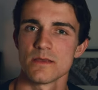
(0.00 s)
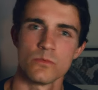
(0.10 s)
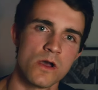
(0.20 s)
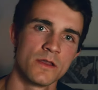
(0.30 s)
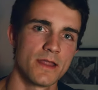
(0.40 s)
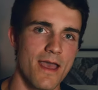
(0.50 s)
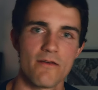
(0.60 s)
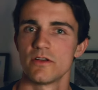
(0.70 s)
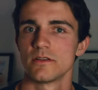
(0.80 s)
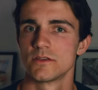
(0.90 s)
they weren't
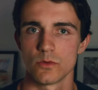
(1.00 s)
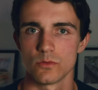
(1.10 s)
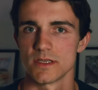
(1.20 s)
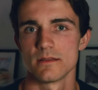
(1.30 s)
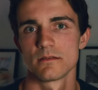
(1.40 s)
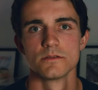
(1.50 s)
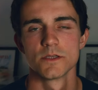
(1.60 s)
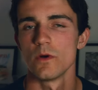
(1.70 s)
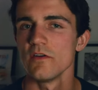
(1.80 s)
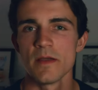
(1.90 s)
ever taught it.
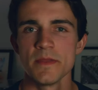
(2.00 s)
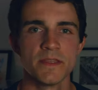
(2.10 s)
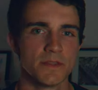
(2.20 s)
So what have I been